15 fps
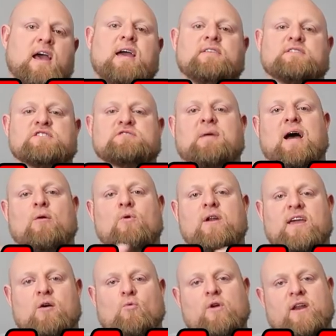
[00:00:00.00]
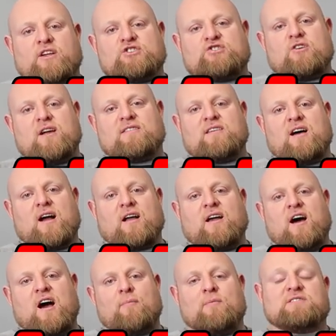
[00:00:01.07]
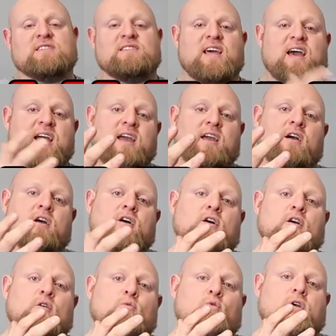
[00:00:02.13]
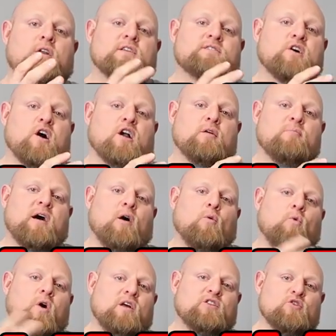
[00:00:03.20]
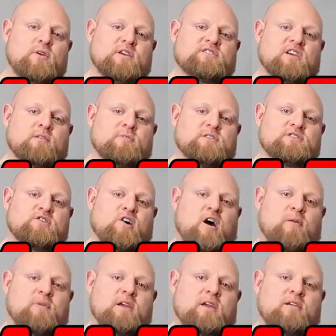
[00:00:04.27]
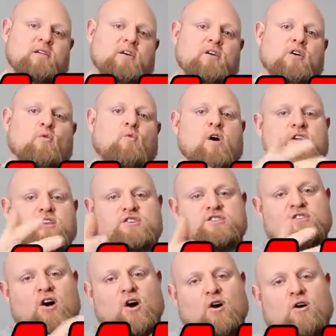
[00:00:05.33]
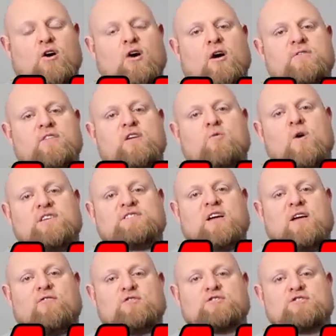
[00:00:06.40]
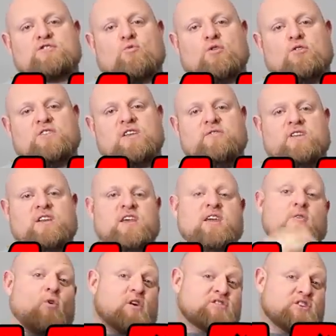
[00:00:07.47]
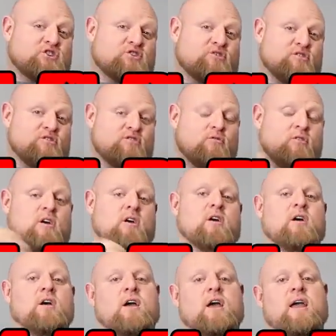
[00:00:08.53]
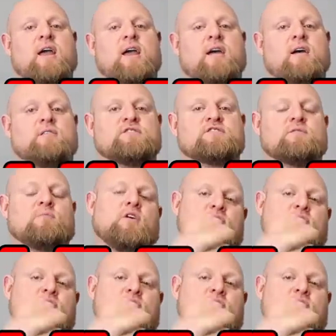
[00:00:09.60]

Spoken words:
Hey, this is Matt Wenning at WenningStrength.com, and today we're going to talk about what Louis Simmons taught me, what you saw on the Westside versus the World DVD, was it true, and some